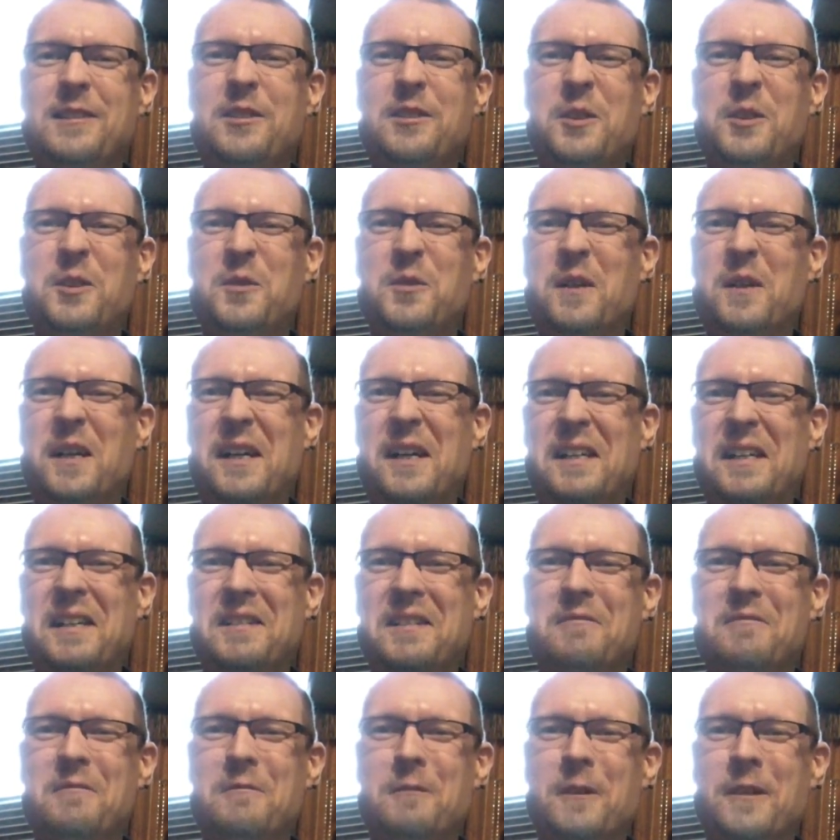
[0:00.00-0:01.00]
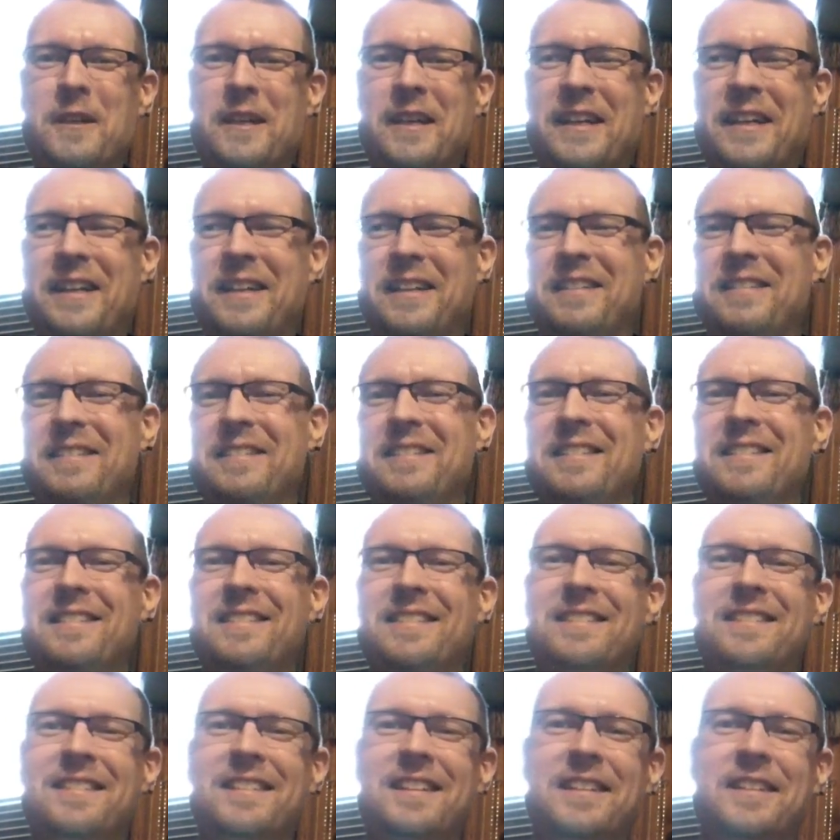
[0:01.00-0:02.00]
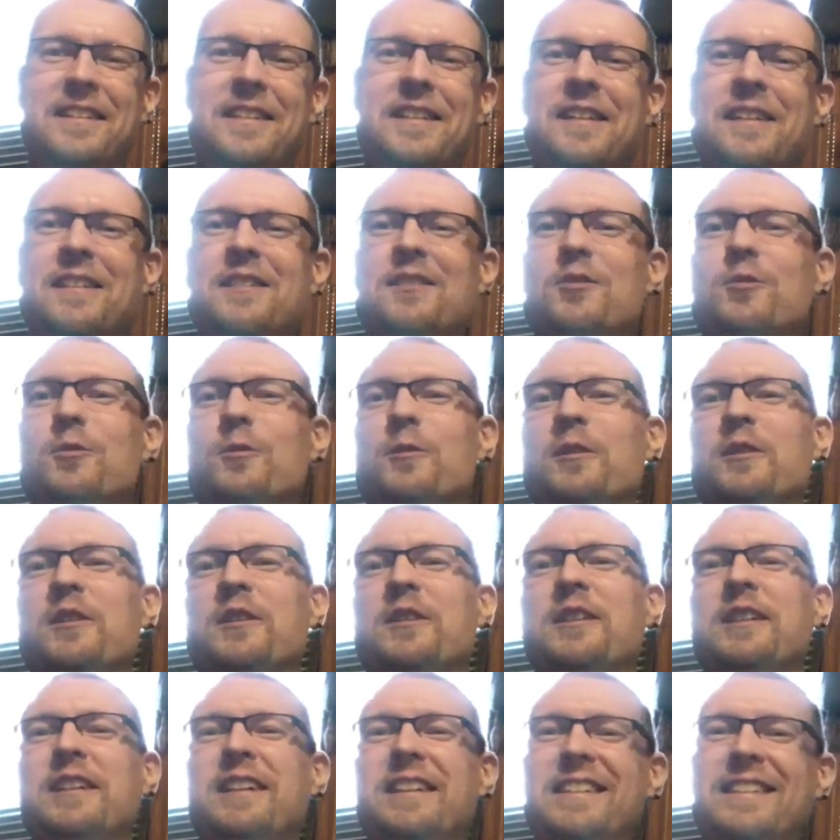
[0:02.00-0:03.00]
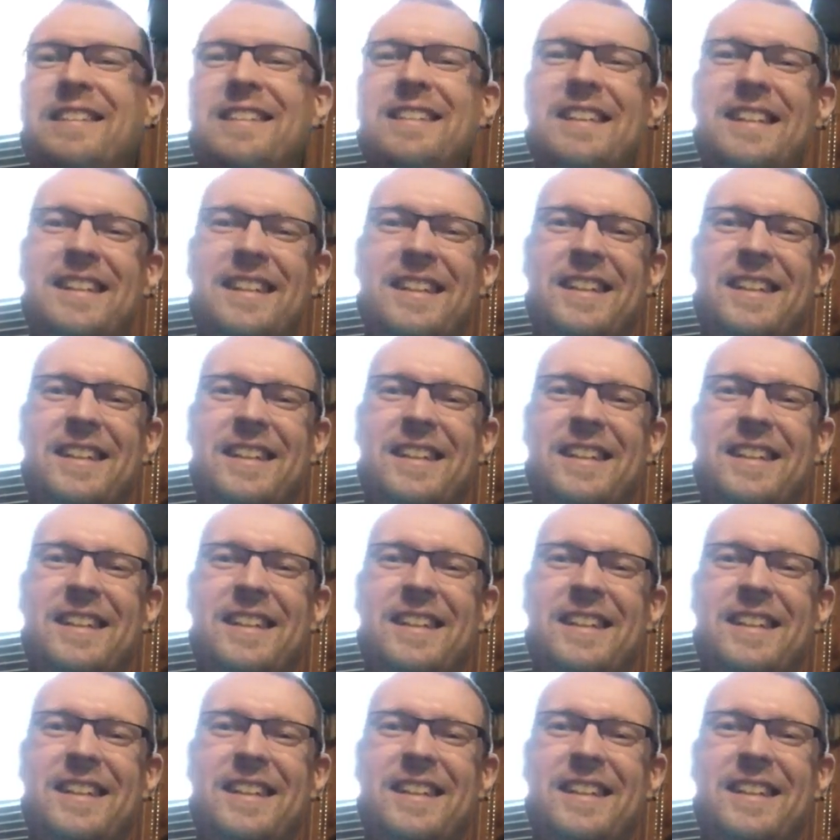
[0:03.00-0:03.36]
too Ayn Rand and that sort of thing,